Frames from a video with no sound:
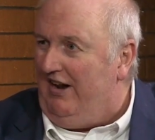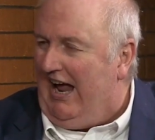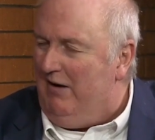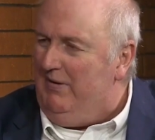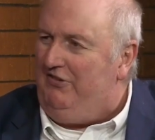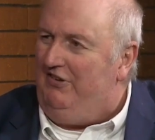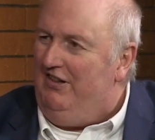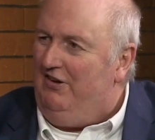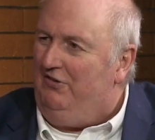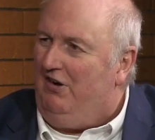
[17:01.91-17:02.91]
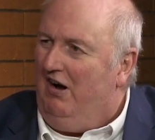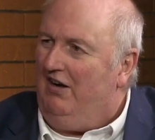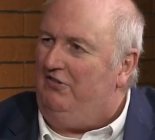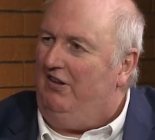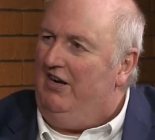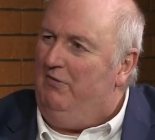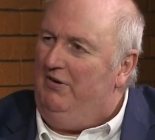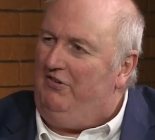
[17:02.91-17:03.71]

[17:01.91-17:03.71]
And how much did those cost, Leo? Would you